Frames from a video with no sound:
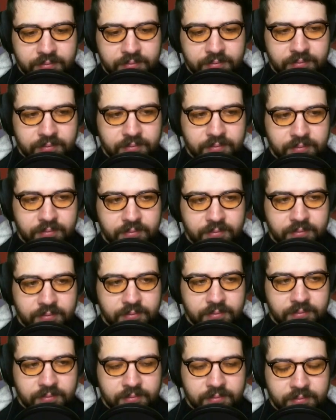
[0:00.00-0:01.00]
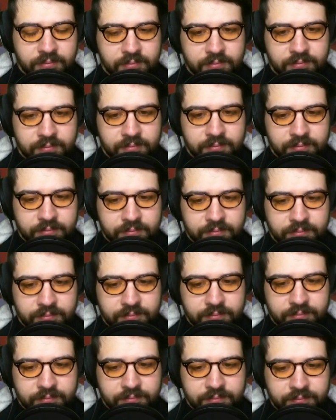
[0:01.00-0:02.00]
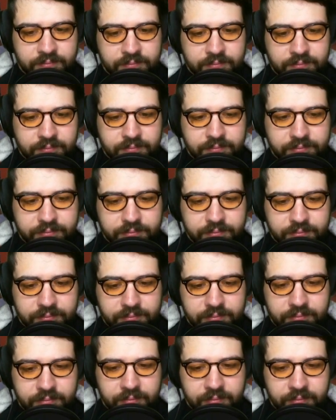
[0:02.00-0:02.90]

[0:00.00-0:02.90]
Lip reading: (silence)